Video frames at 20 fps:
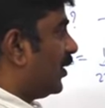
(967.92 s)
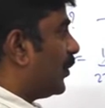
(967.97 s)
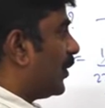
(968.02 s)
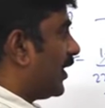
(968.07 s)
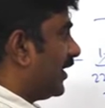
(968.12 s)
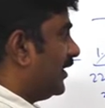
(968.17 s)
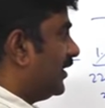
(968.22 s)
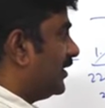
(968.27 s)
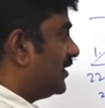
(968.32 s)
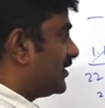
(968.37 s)

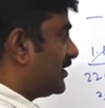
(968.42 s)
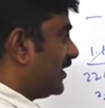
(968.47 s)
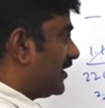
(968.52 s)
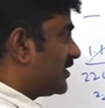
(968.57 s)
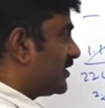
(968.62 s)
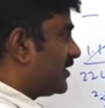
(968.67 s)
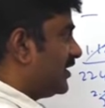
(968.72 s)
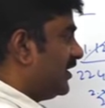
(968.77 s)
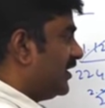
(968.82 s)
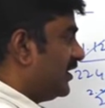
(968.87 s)
by
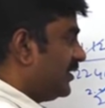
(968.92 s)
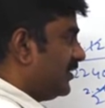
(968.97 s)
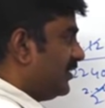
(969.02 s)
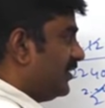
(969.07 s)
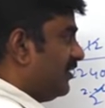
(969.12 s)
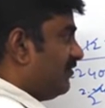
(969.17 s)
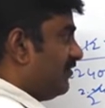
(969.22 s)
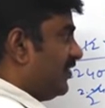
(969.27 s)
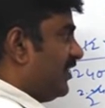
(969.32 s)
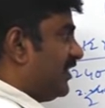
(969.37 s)
6.
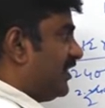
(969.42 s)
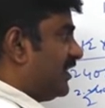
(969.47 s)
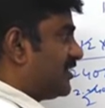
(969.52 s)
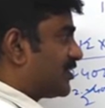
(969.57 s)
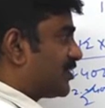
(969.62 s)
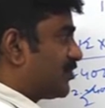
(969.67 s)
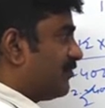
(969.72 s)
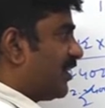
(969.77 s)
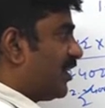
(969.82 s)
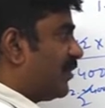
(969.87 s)
If it is
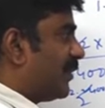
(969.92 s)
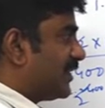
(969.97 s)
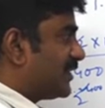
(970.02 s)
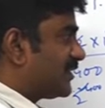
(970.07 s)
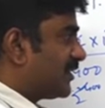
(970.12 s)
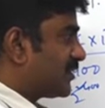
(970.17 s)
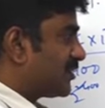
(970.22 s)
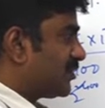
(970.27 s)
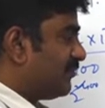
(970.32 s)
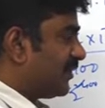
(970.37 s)
12 by
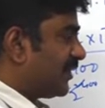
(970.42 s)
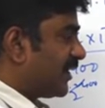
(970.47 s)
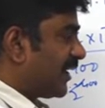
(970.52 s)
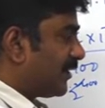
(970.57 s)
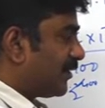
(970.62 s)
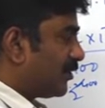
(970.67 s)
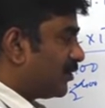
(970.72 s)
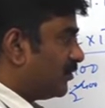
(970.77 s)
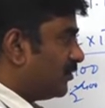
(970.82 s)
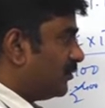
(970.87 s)
6, you will
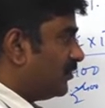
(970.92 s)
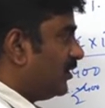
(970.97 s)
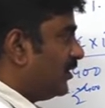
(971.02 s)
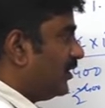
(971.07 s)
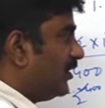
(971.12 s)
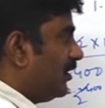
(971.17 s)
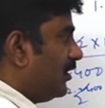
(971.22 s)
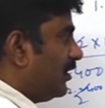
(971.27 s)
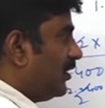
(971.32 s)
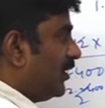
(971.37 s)
get 2.
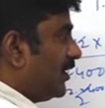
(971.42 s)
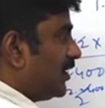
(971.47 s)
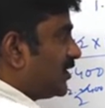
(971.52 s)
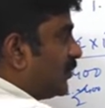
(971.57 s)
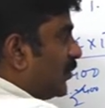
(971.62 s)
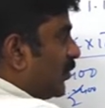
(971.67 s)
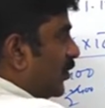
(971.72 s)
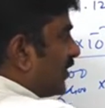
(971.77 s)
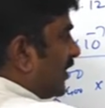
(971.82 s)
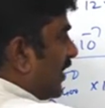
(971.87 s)
It's
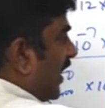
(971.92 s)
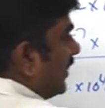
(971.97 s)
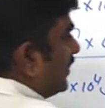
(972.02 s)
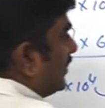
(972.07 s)
more than